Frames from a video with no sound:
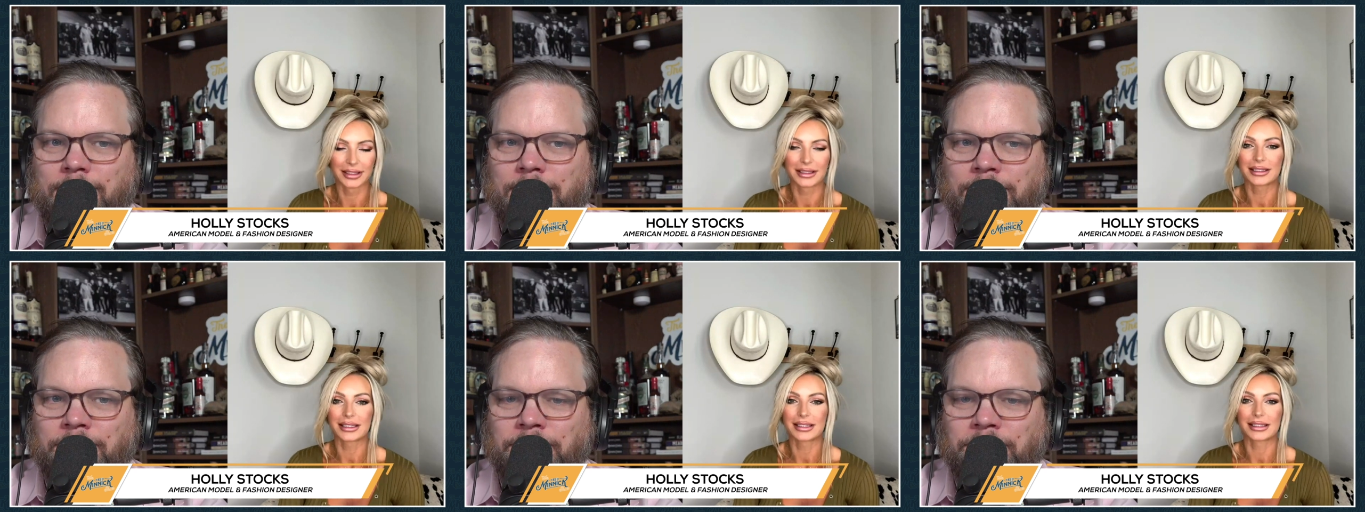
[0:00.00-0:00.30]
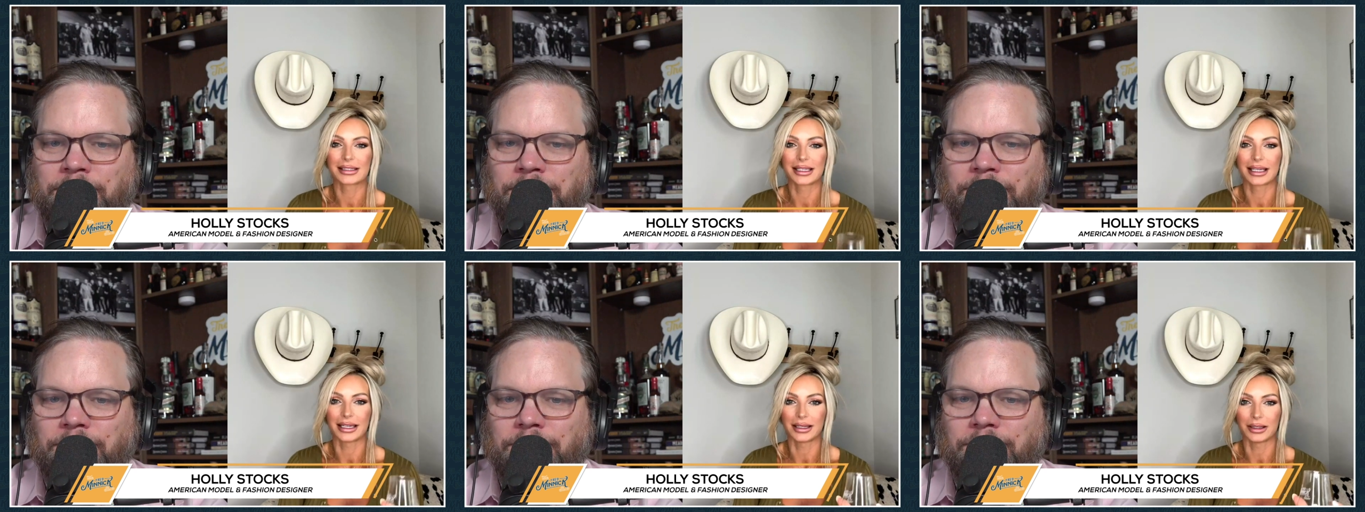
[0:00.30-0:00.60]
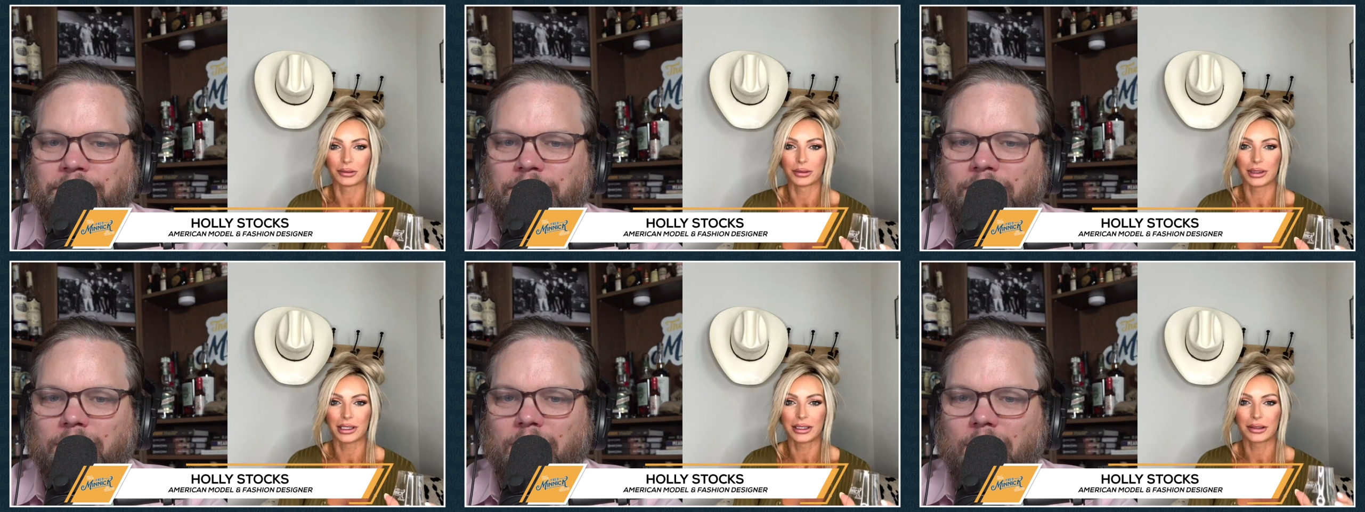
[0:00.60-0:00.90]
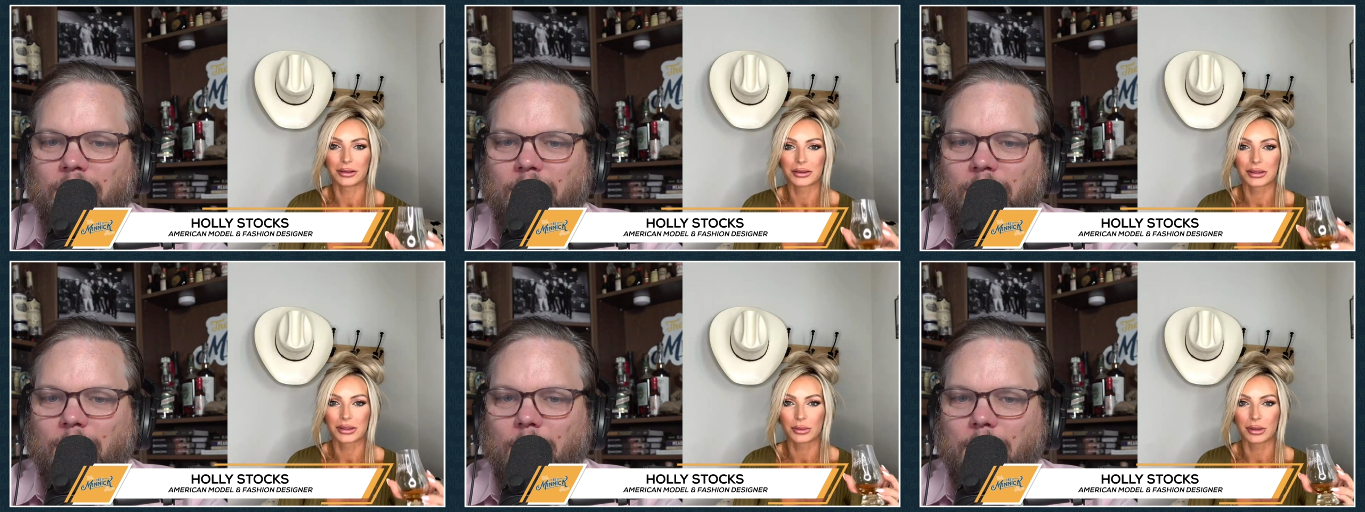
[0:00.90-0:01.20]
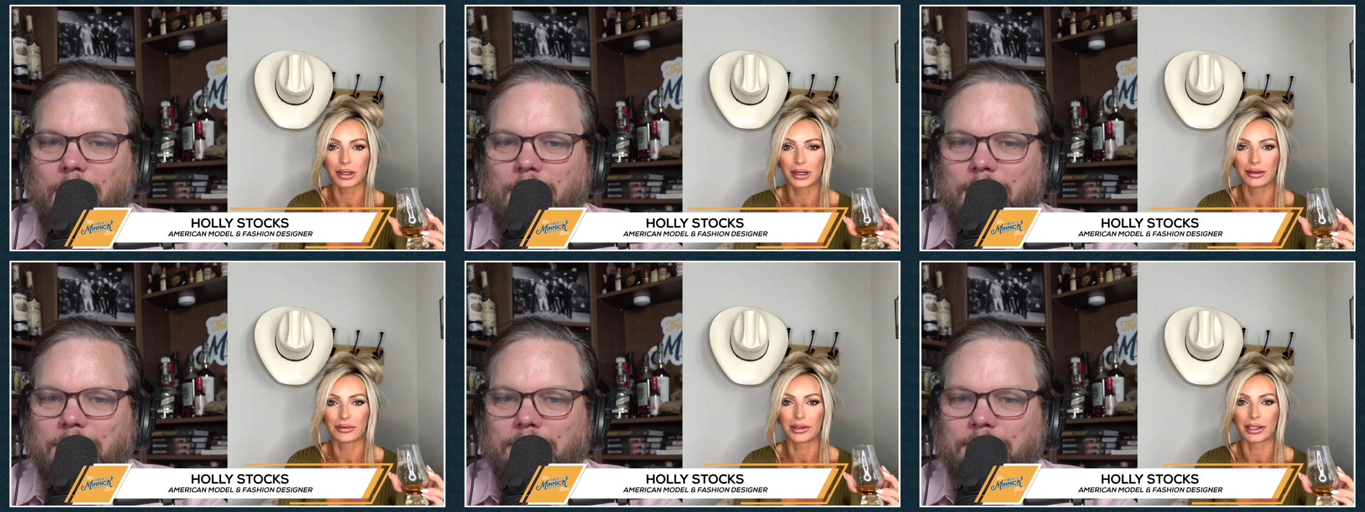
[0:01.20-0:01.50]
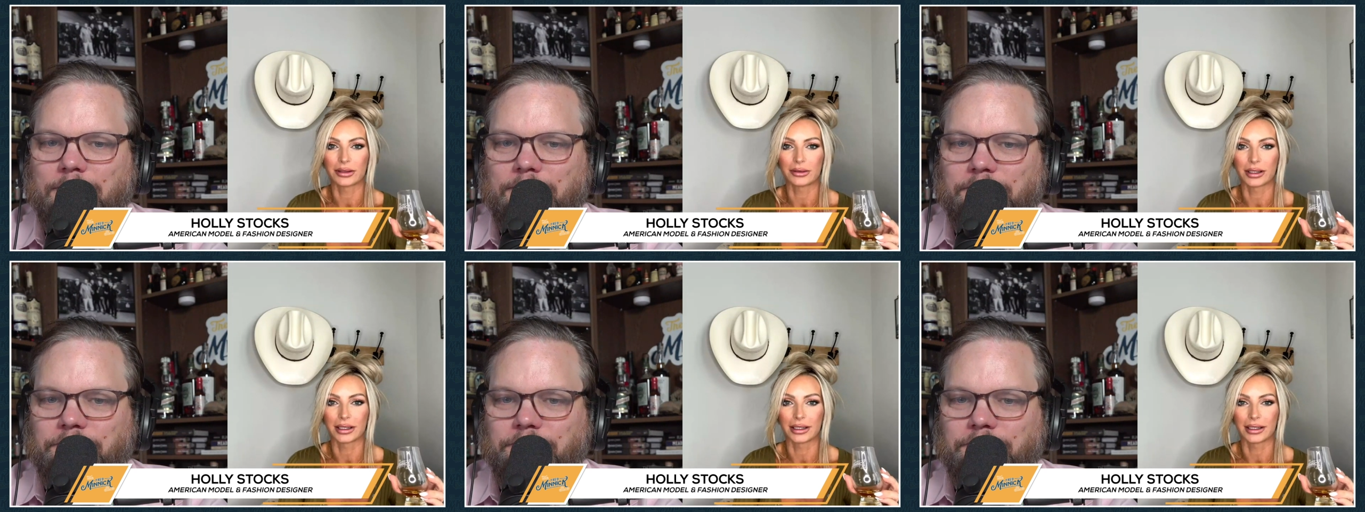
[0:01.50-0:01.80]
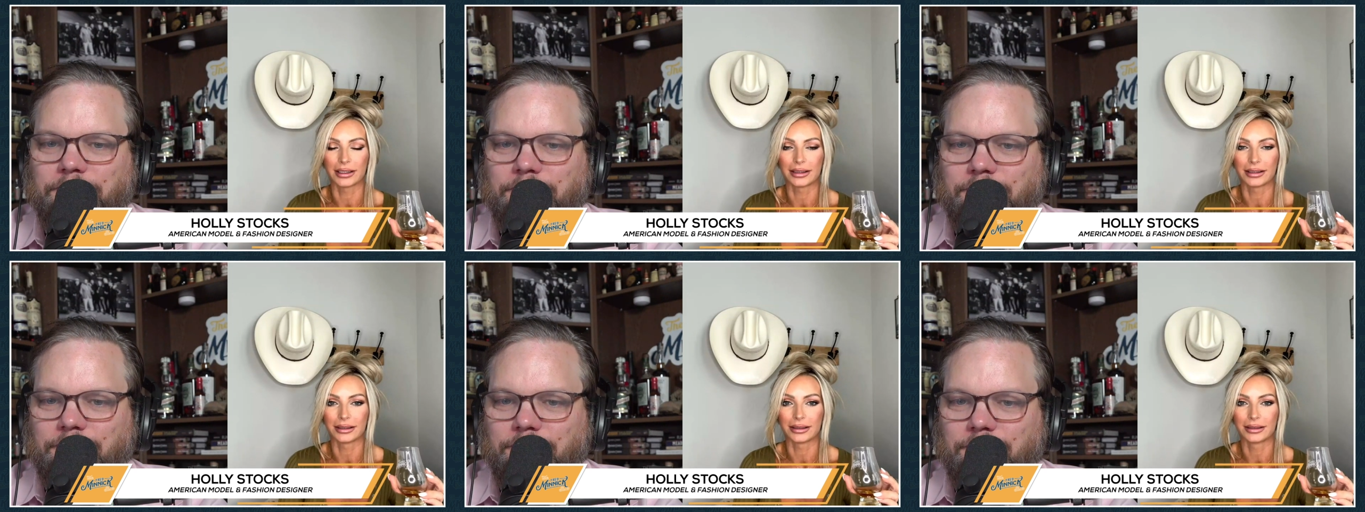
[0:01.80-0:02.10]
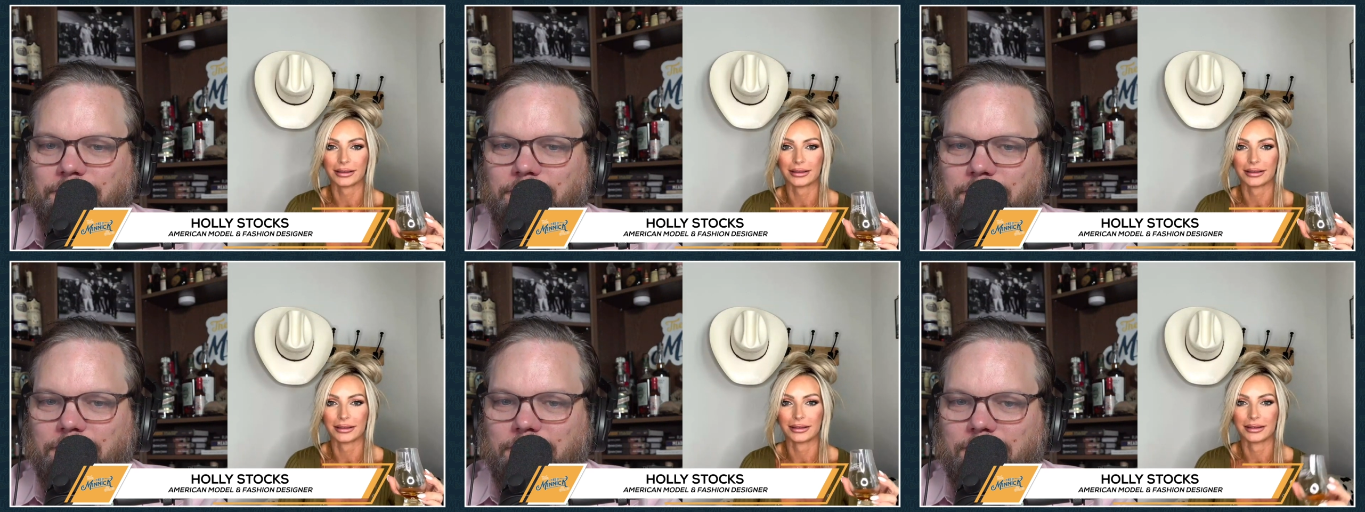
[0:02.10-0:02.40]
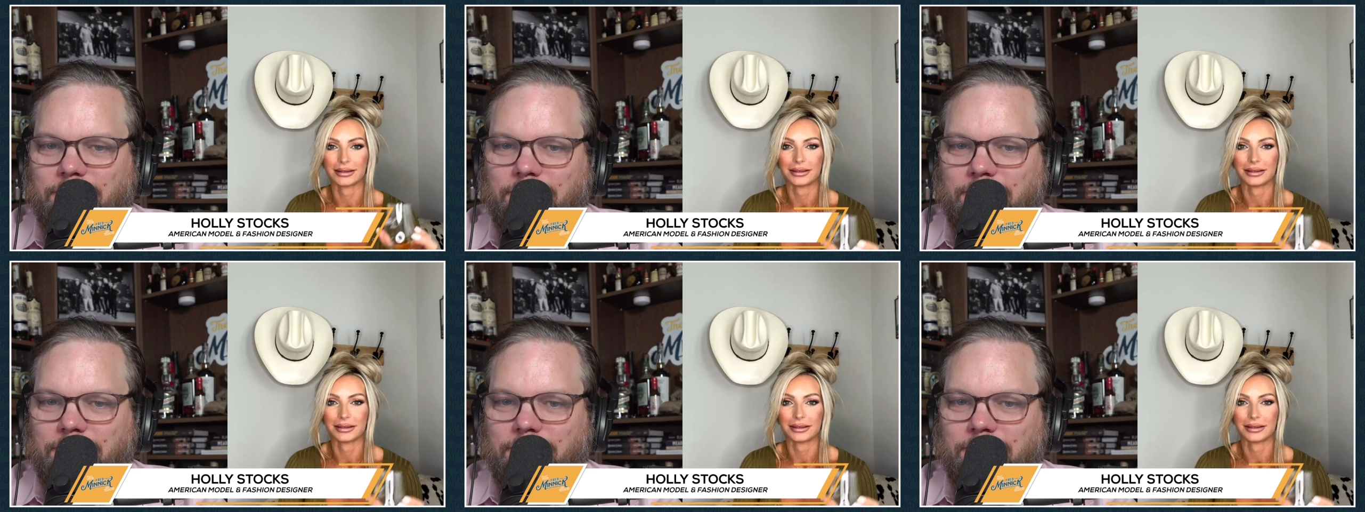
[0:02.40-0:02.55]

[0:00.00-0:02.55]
Speaker 1: This is like Rico Suave right here.